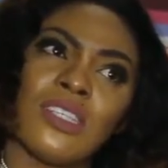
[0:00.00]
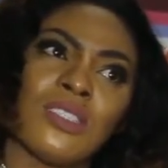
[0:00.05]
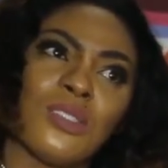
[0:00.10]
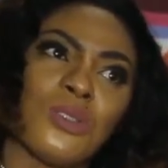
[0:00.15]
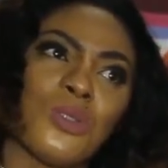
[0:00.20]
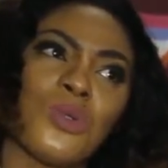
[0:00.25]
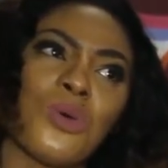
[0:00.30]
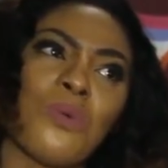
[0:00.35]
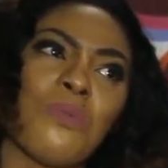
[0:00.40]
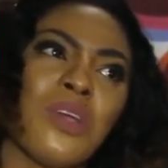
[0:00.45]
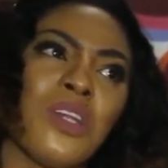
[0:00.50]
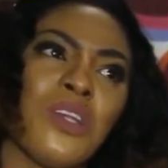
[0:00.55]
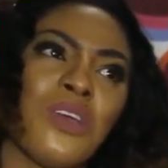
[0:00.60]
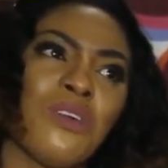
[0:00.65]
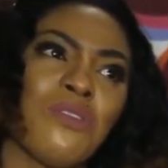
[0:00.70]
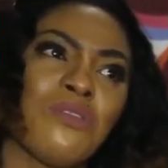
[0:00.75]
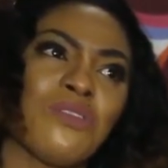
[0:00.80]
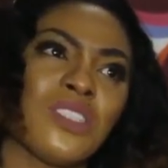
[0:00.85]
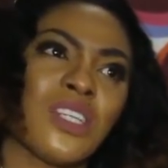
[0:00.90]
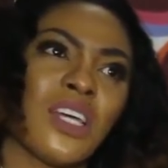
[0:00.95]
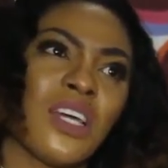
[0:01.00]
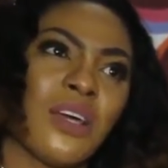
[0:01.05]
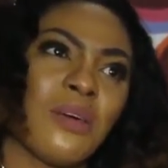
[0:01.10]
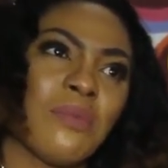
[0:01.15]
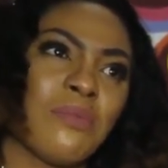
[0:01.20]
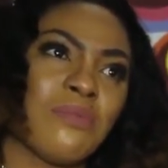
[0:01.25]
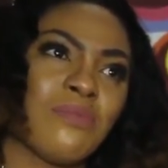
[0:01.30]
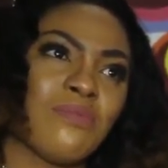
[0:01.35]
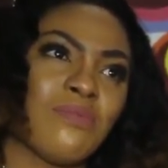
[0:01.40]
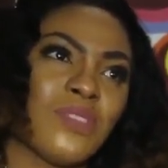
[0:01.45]
so many of
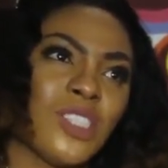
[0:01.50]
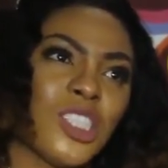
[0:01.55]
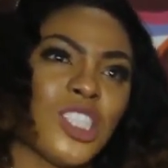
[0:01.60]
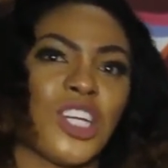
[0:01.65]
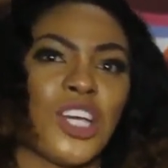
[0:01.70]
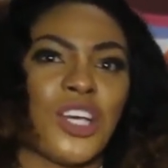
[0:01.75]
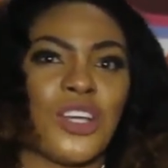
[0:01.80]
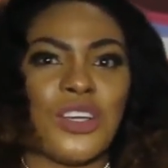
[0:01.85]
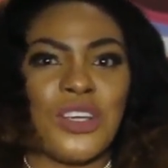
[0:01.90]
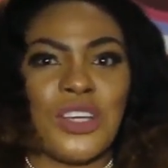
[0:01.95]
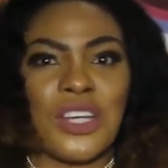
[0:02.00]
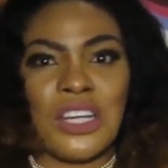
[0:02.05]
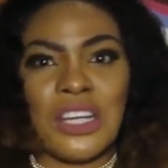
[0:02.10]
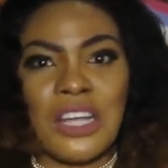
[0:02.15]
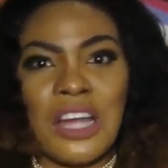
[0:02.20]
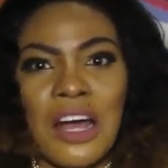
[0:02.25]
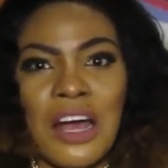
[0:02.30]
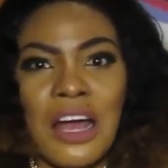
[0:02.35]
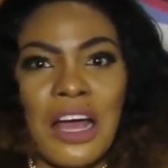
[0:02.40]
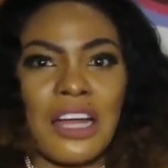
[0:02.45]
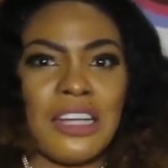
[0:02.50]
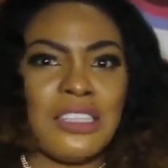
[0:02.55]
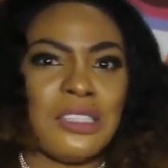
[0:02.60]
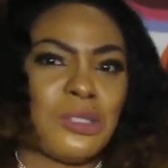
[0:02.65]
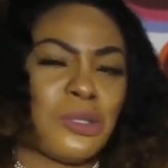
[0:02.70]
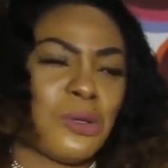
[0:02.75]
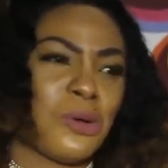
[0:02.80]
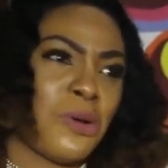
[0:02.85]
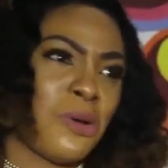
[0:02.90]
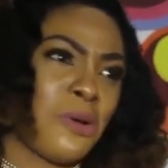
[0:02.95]
them, Shine Iyana,
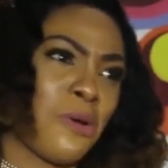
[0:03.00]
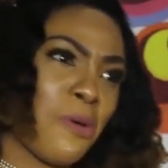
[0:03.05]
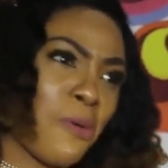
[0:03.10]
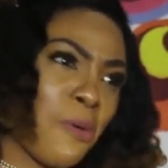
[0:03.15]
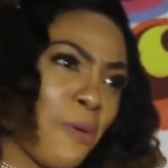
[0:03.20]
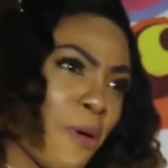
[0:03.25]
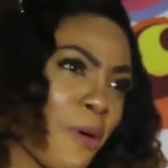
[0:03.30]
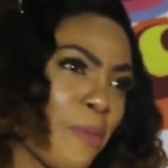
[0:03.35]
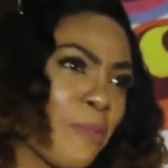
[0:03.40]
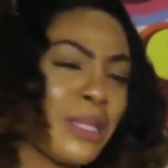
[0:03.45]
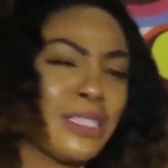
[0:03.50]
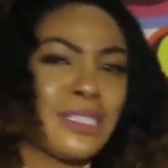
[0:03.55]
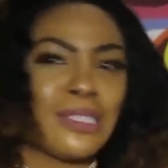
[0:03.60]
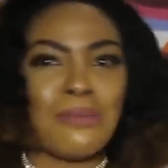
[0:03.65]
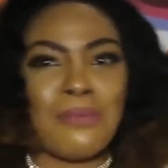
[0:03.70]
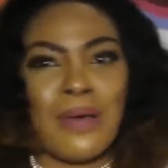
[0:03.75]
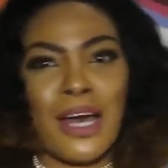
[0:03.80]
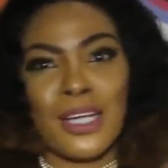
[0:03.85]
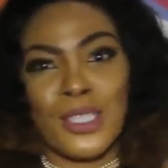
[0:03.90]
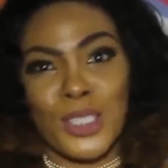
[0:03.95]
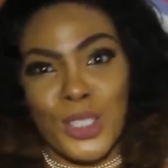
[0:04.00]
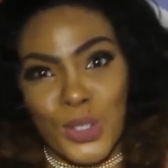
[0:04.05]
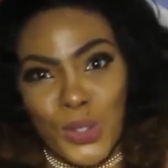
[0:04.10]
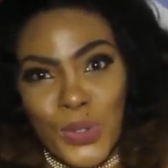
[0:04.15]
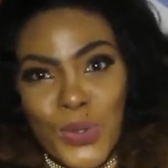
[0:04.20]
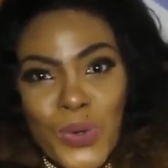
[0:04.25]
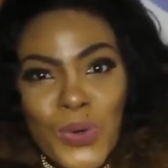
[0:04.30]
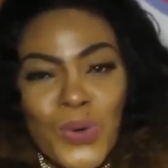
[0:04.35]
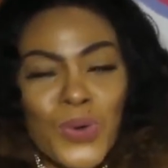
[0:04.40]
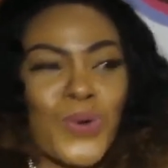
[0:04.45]
Callisto Kronkwo, Messi
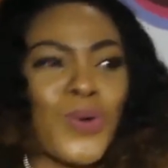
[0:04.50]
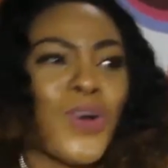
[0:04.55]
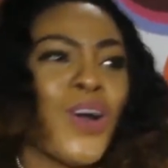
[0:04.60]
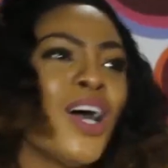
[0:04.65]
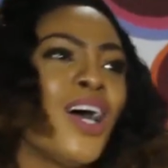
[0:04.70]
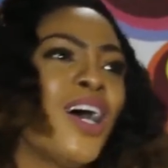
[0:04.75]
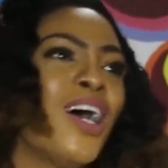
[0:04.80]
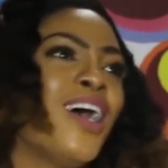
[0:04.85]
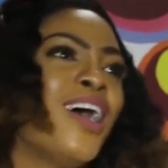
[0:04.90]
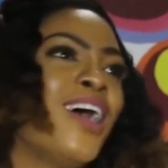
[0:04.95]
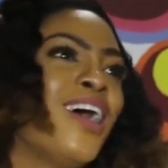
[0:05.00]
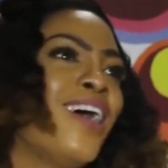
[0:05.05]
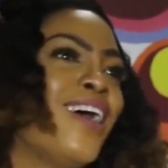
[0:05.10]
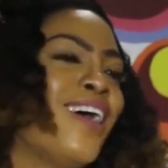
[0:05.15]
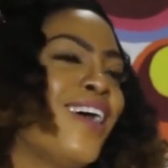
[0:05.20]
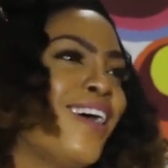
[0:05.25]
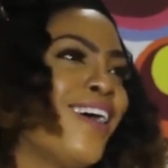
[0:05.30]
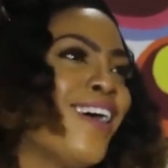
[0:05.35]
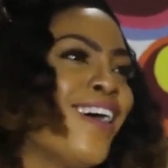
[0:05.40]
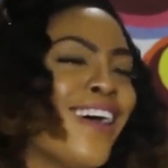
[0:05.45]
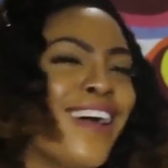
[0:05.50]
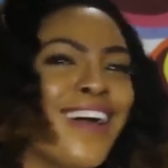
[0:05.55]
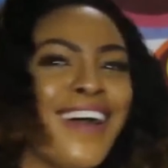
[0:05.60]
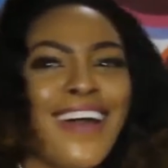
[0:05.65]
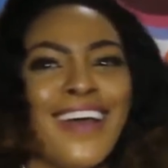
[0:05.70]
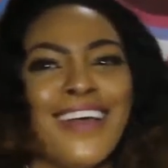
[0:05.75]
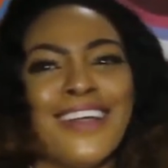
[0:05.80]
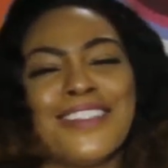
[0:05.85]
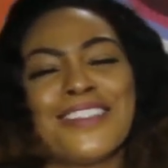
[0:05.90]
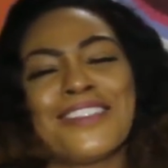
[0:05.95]
Majo,
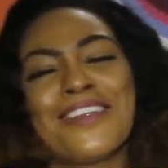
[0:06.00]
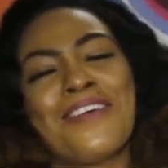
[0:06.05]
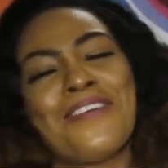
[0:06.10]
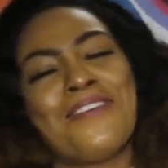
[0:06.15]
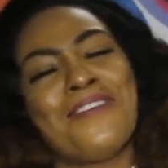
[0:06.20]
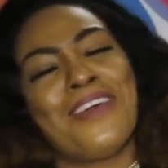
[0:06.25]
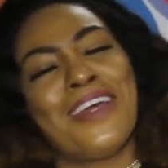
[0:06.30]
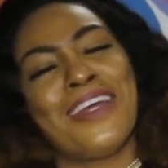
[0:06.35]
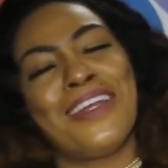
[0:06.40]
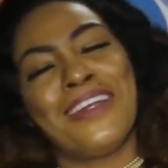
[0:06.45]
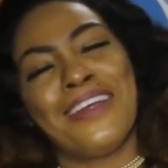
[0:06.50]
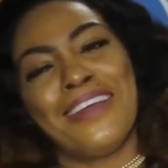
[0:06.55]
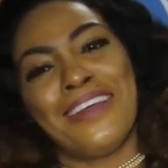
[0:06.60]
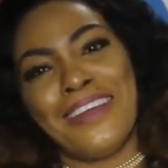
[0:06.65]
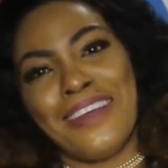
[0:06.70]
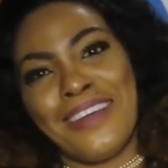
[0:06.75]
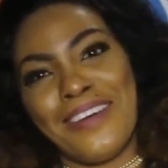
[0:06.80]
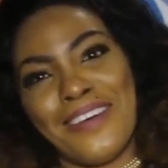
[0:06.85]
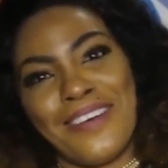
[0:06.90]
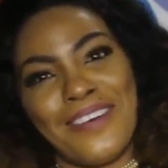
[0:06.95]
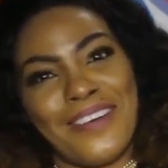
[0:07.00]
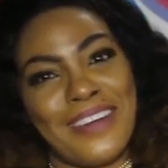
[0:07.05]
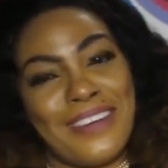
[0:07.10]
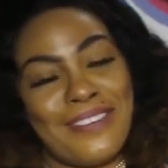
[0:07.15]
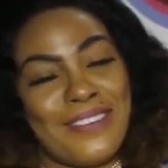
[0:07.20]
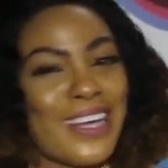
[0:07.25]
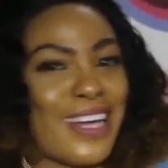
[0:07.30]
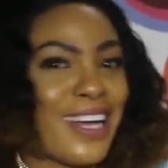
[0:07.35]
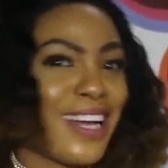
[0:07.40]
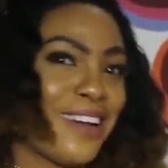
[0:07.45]
so many. Oh,
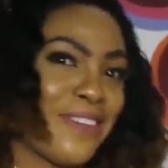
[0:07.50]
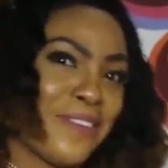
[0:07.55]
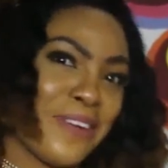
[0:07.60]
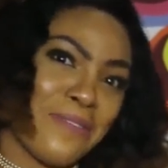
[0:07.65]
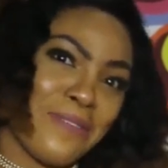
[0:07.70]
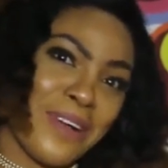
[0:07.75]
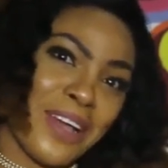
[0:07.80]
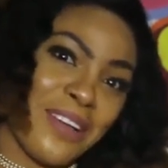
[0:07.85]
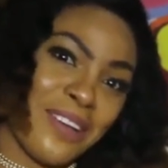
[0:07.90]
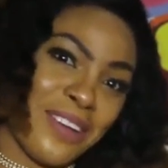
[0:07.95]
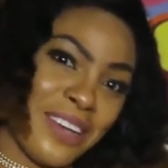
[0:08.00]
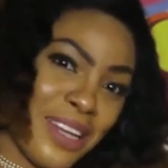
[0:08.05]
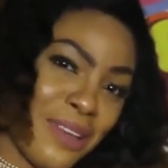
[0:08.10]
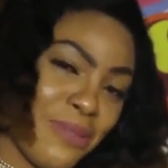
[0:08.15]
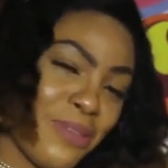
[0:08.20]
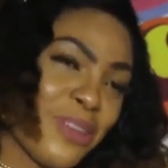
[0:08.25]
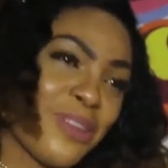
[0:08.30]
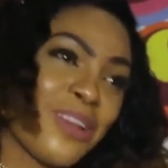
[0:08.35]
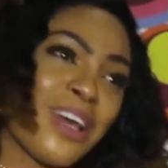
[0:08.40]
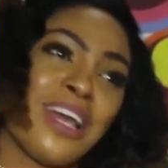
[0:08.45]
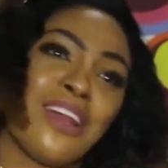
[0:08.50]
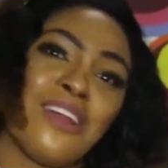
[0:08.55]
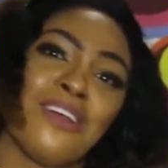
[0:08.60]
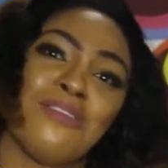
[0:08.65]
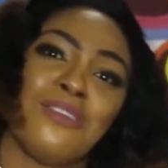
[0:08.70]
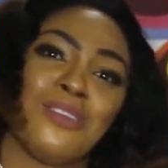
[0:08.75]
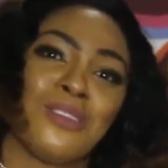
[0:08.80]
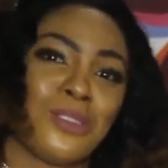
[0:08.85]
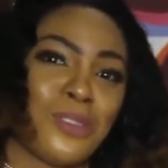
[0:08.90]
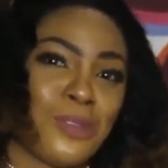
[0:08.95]
if I can't remember your name, you know I
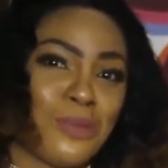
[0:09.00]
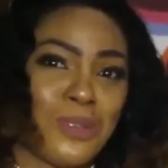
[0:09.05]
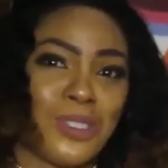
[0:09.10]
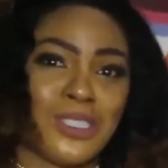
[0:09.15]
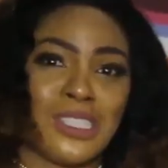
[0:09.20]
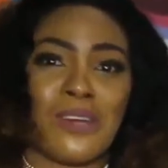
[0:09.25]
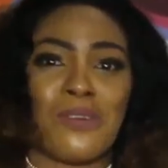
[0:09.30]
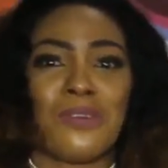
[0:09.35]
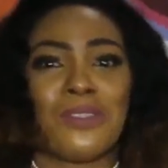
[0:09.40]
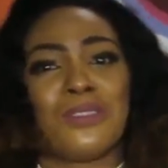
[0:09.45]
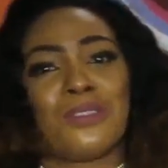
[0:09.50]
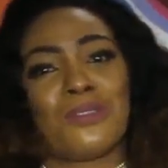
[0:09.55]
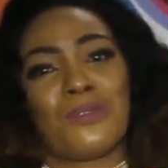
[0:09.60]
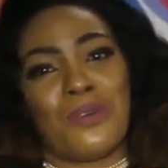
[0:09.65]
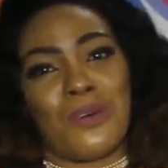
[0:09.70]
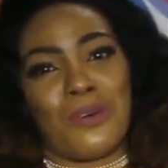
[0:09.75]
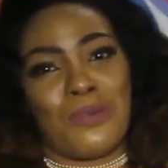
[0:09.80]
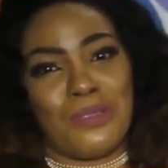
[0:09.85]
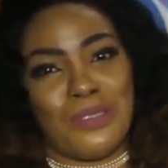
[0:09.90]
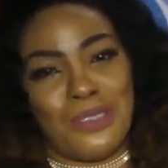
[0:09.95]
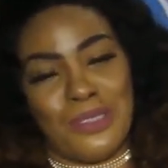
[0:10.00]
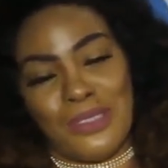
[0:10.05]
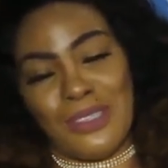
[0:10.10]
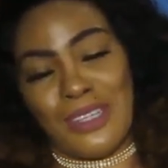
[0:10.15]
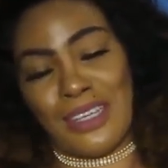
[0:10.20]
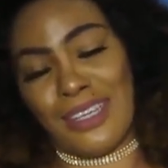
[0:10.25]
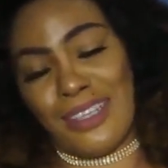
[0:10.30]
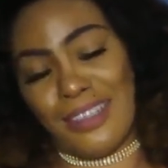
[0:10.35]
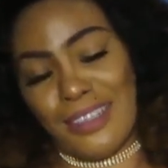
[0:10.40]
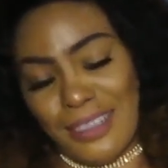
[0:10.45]
love you so much, I want to work with
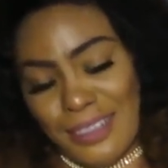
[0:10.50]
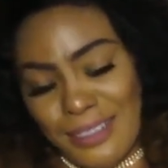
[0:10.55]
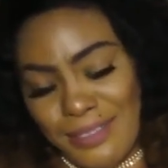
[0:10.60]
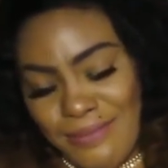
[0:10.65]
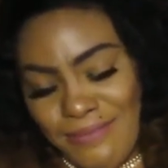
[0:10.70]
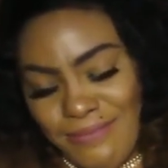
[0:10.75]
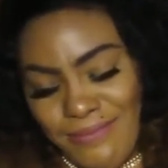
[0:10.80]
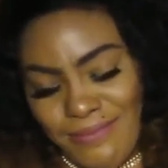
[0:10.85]
you again.